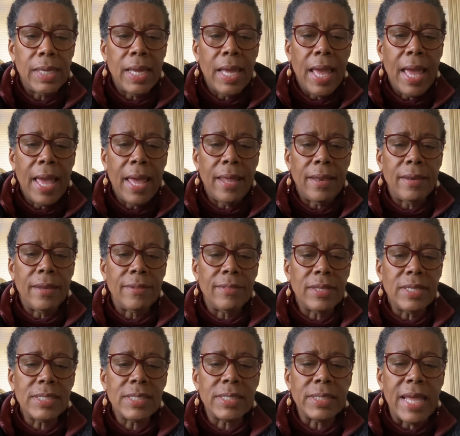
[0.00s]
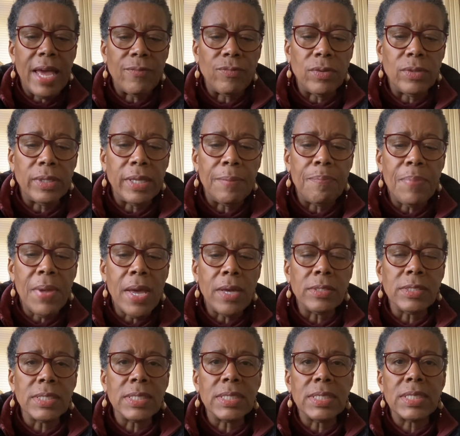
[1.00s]
And this level
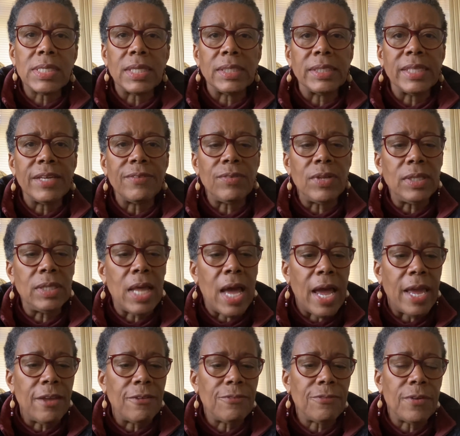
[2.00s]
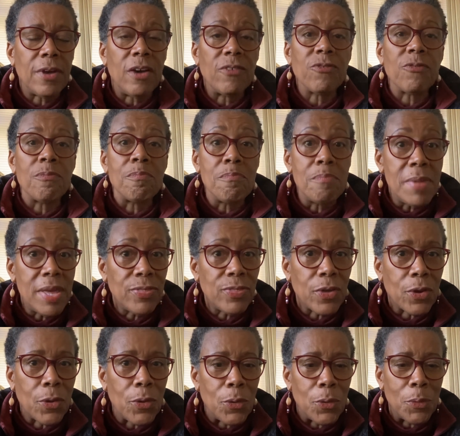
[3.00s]
impels us to live a life of
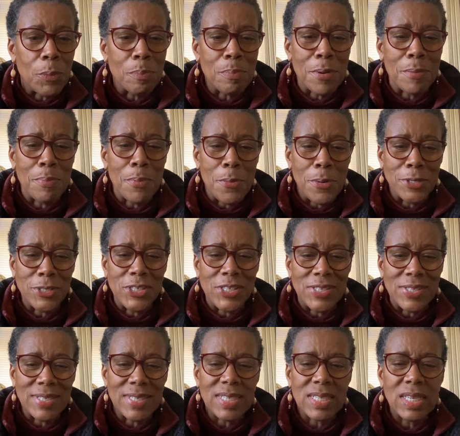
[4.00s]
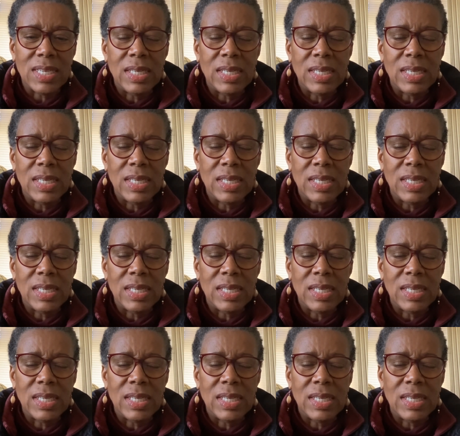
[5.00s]
mythical proportions.